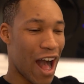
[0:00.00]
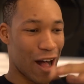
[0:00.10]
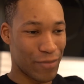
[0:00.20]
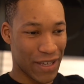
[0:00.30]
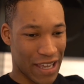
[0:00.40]

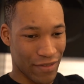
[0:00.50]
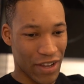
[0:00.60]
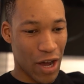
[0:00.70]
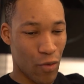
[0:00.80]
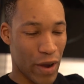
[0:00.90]
I'll be
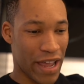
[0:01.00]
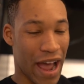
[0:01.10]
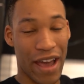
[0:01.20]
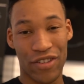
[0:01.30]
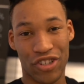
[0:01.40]
giving
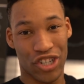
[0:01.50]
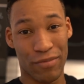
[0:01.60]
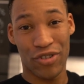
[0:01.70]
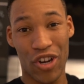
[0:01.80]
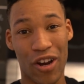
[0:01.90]
away either
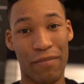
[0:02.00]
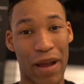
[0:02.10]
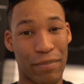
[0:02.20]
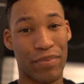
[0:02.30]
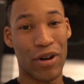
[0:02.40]
Gymshark,
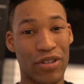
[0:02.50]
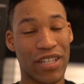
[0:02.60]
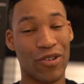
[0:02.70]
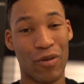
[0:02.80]
my protein,